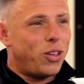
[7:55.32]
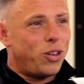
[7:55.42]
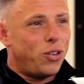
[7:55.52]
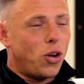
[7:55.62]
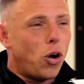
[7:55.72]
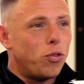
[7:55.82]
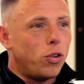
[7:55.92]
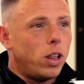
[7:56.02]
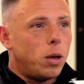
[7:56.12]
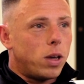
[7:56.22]
Not
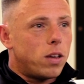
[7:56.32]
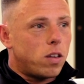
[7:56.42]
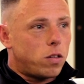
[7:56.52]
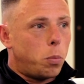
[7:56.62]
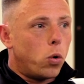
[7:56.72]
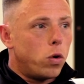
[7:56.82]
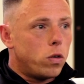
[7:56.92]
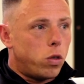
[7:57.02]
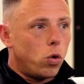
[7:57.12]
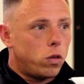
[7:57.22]
really, because I
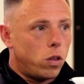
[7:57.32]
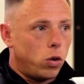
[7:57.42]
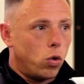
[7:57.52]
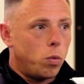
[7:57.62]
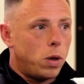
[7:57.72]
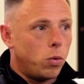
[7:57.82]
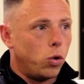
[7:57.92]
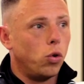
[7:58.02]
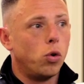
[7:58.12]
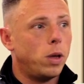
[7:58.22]
suppose those that know me will
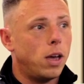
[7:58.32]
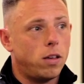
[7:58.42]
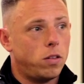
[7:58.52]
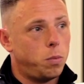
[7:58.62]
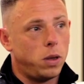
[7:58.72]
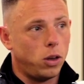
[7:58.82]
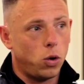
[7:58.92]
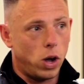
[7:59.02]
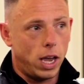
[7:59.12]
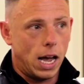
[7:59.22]
know me as being
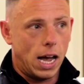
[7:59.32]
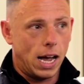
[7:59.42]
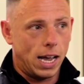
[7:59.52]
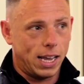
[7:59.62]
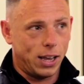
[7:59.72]
quite a